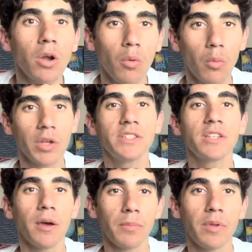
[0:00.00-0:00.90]
What is
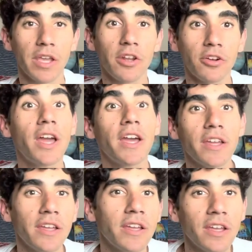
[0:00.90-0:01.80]
up, internet?
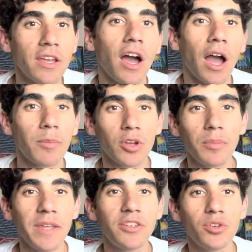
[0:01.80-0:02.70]
I'm gonna
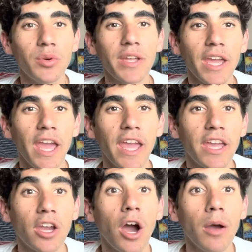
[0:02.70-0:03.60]
be doing a
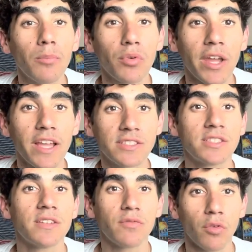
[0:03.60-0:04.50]

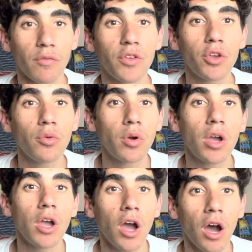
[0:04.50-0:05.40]
comprehensive review
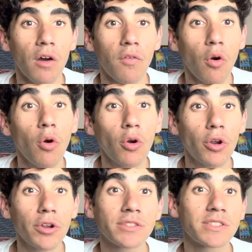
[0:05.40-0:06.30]
of
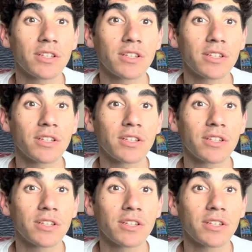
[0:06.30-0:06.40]
Horror's